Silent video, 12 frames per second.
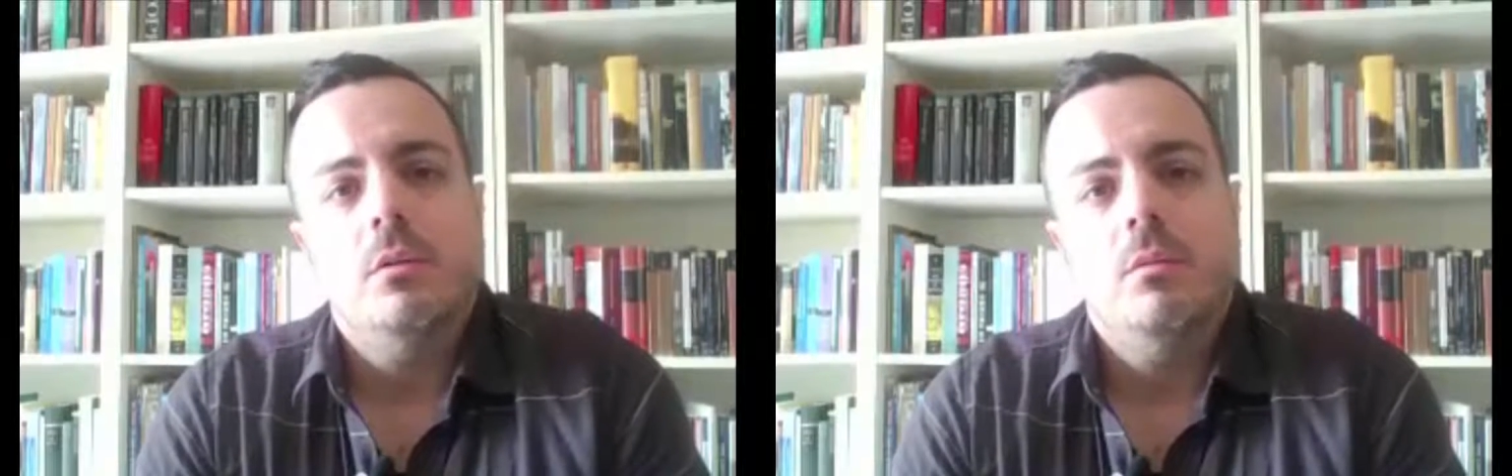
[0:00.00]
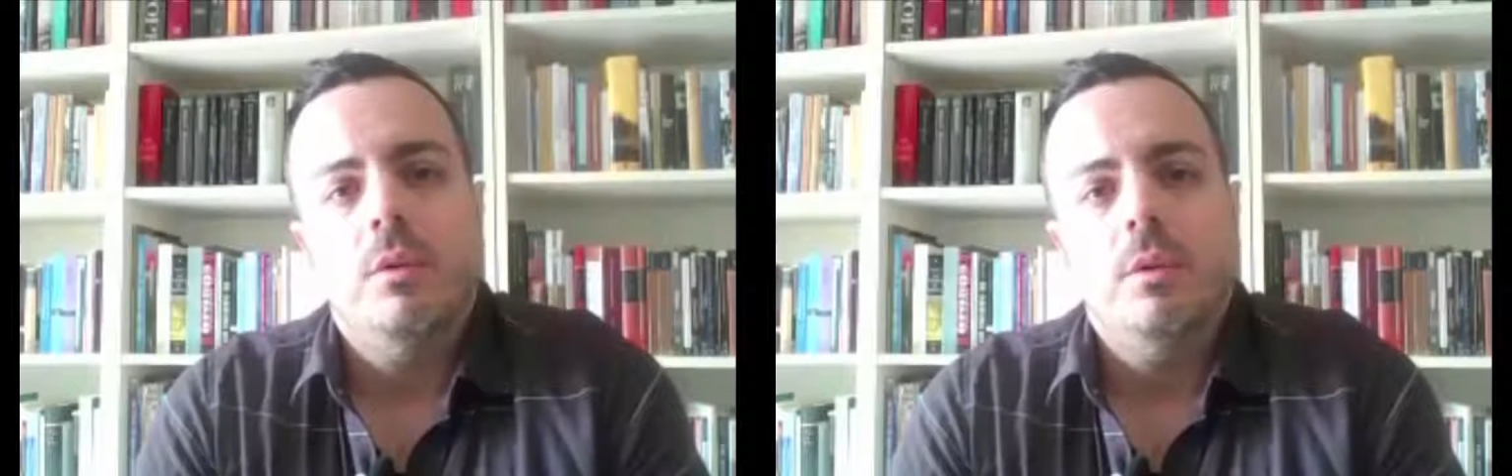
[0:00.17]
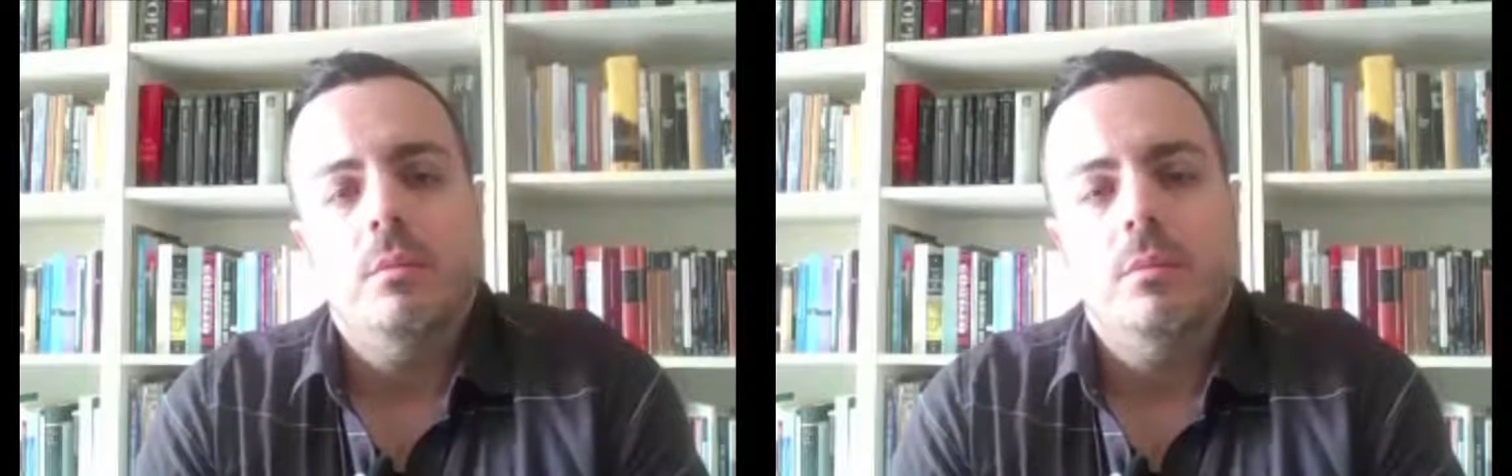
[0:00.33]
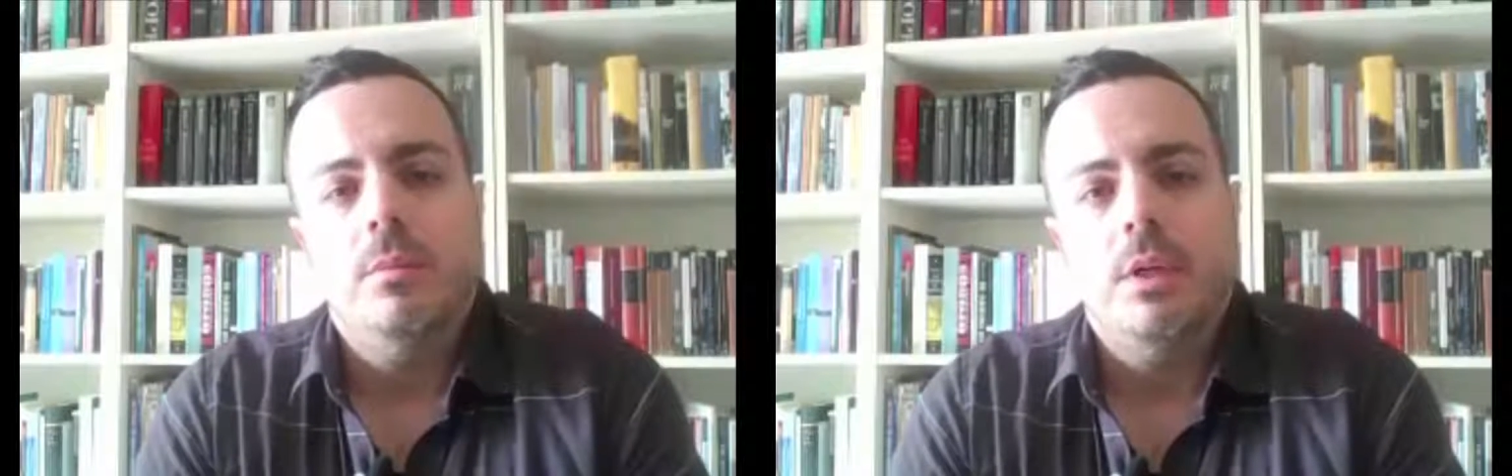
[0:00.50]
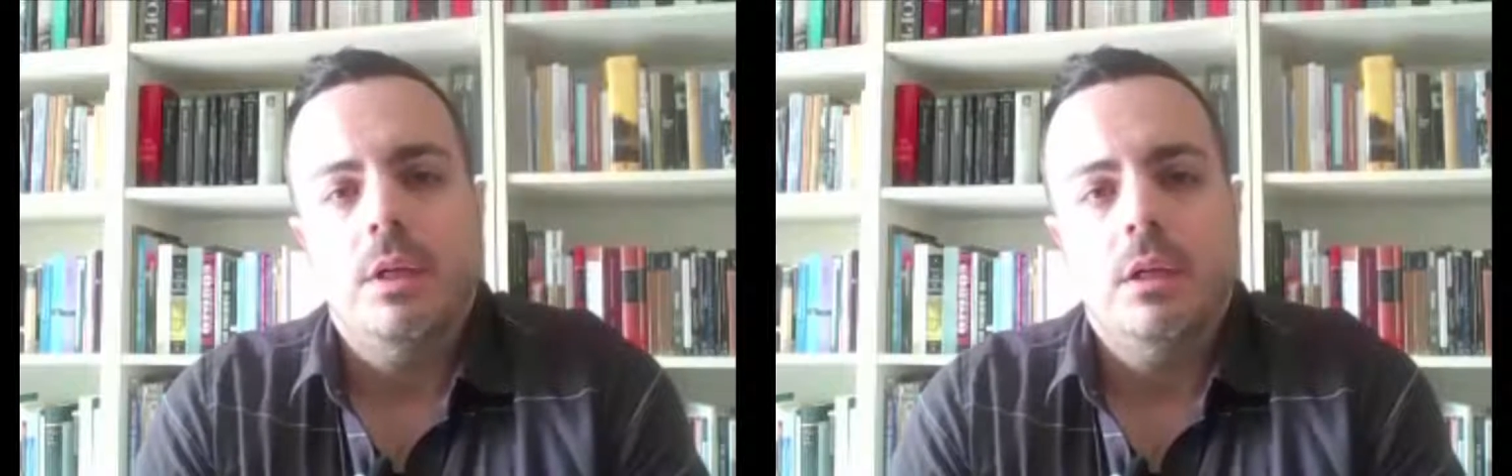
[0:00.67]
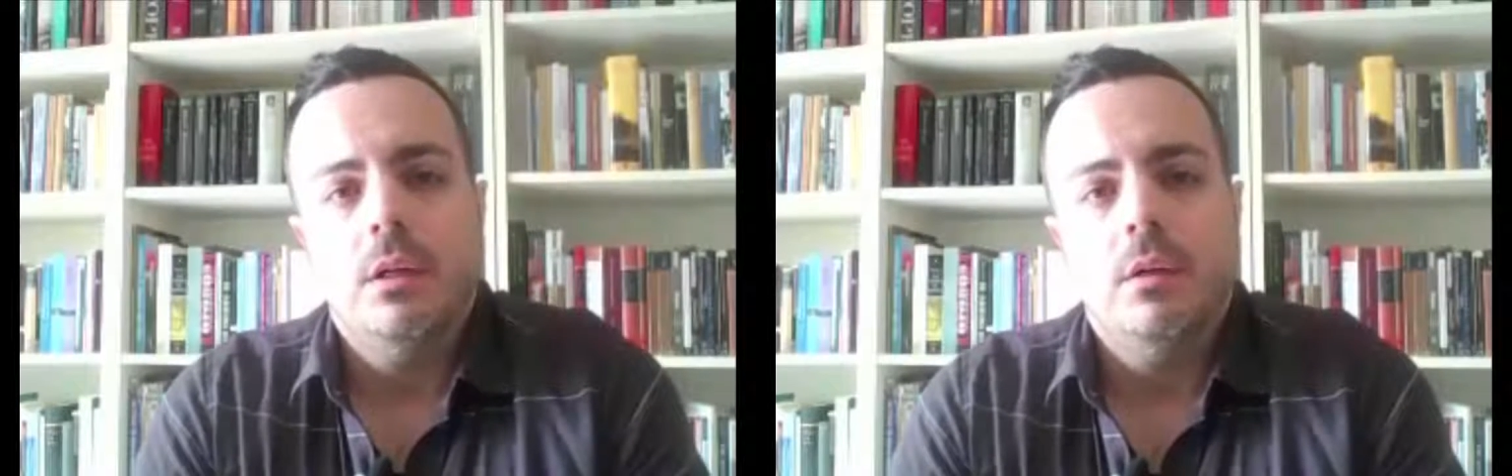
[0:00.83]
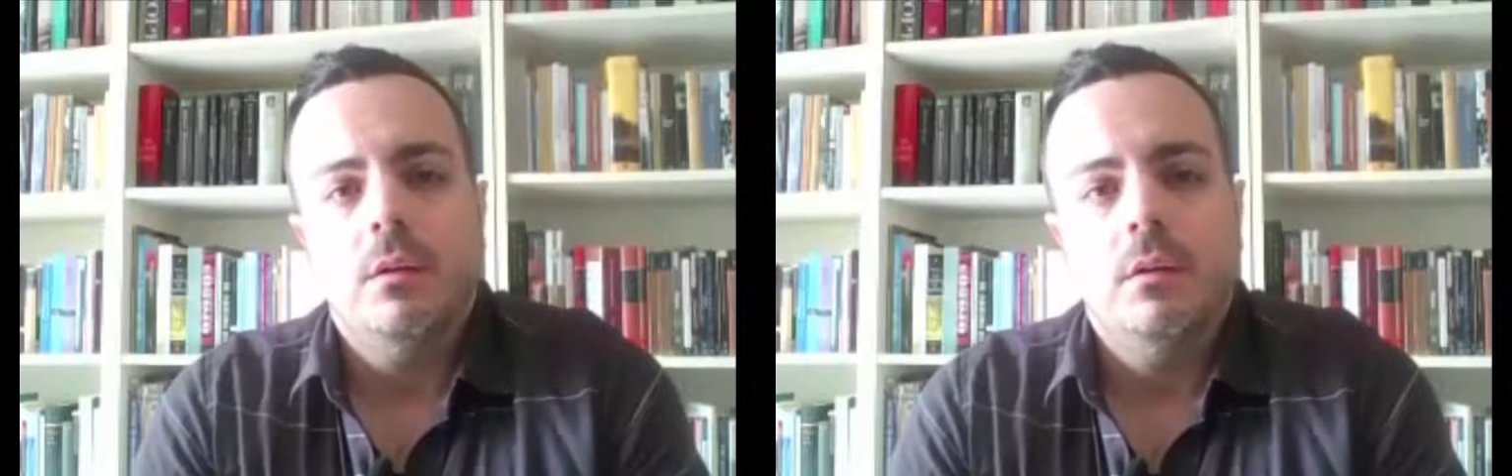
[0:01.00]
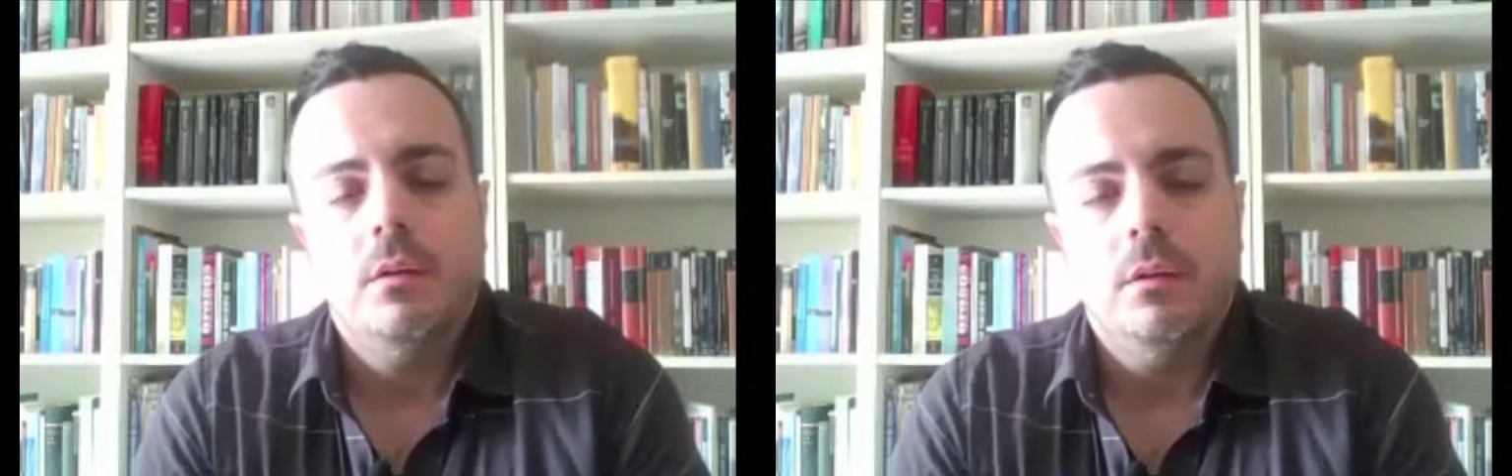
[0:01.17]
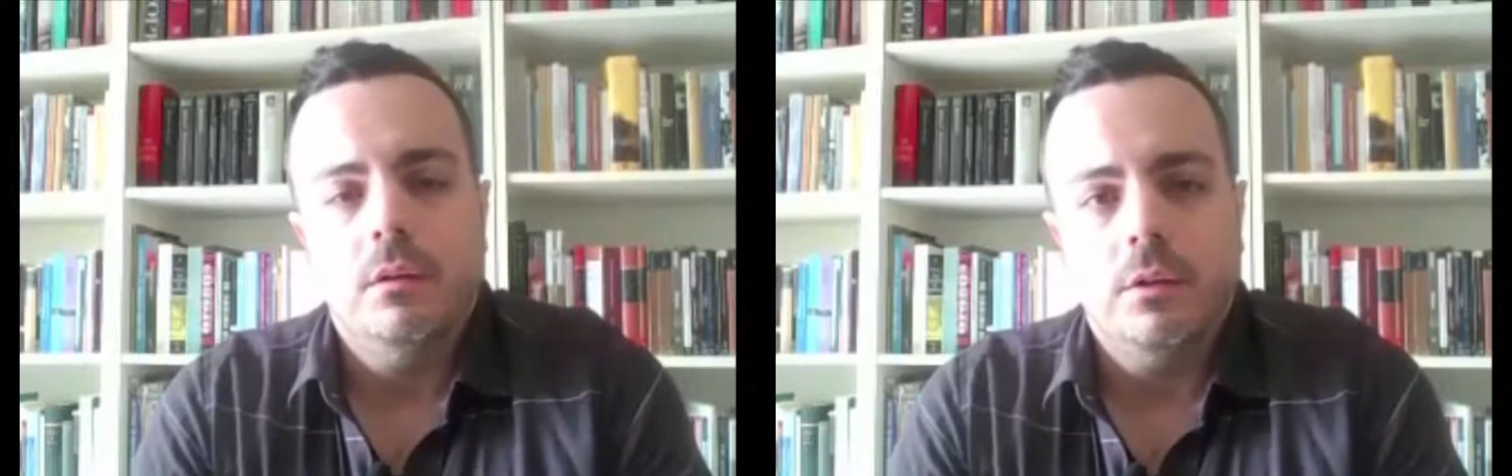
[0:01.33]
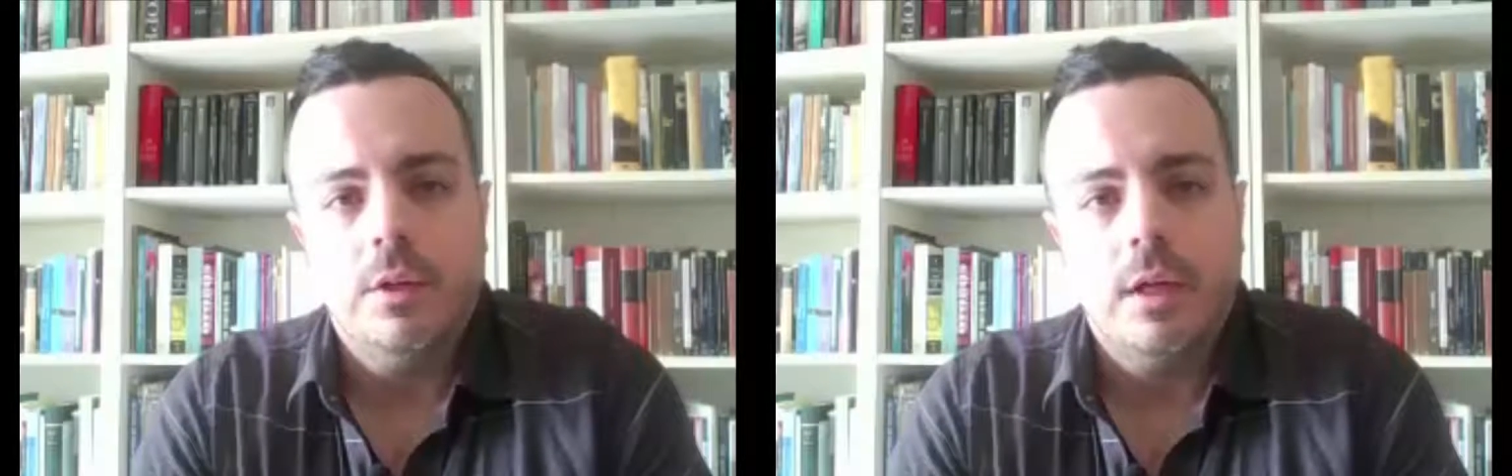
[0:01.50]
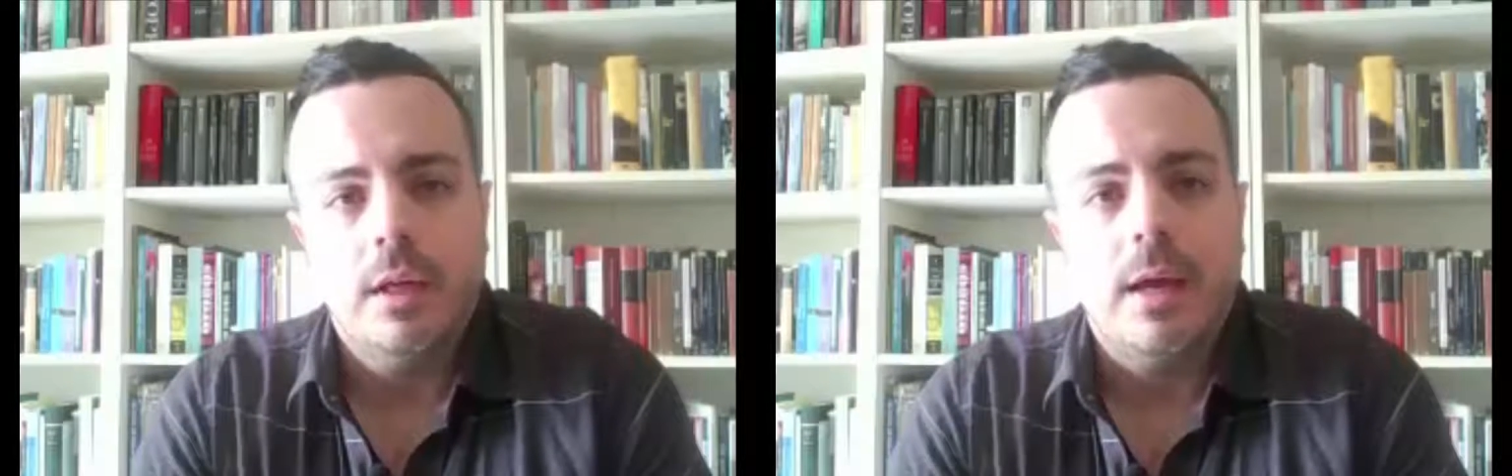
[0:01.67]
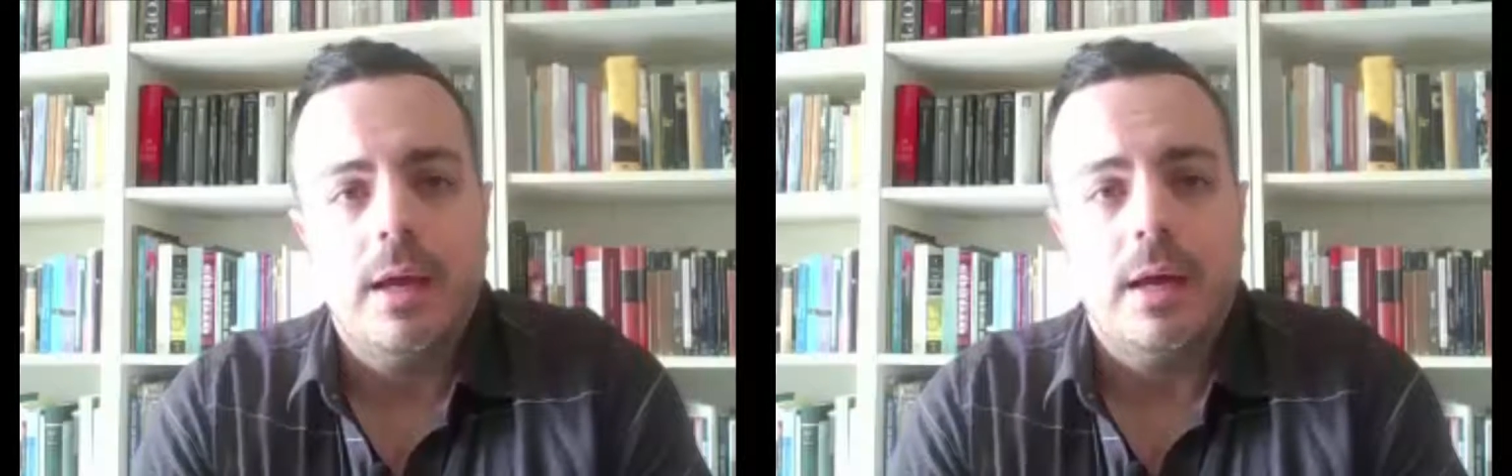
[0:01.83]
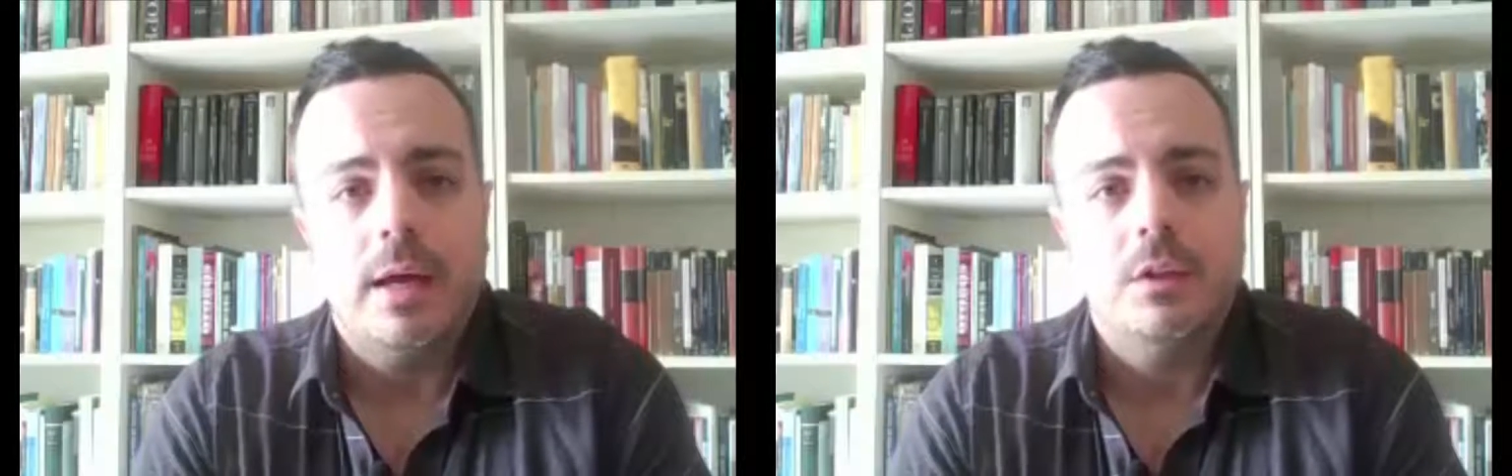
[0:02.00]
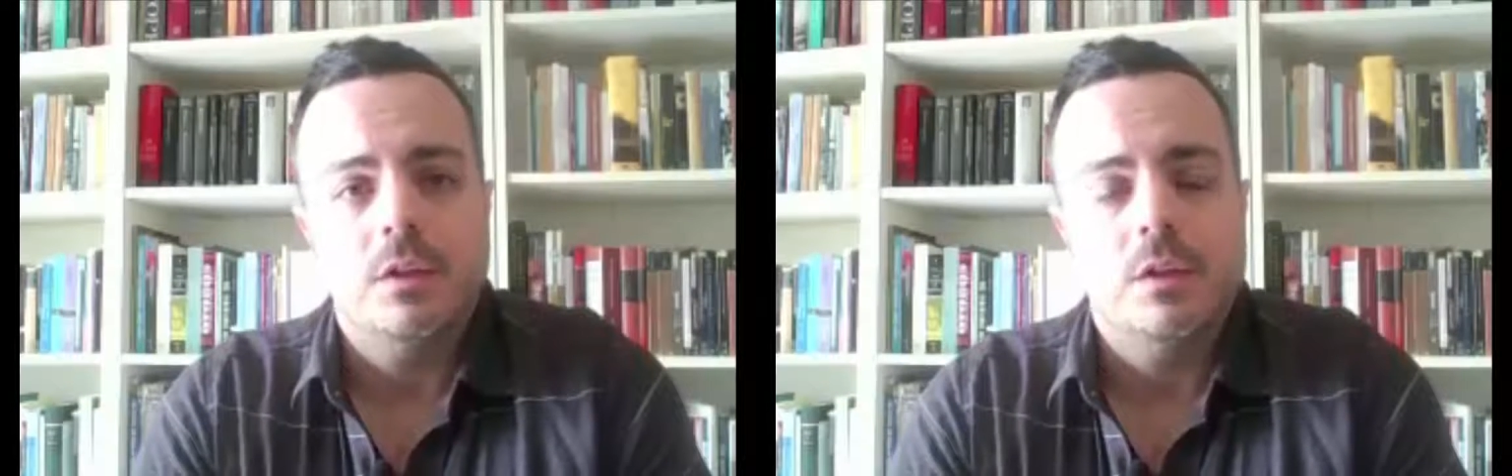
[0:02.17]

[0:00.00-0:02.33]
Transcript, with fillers: we will be looking at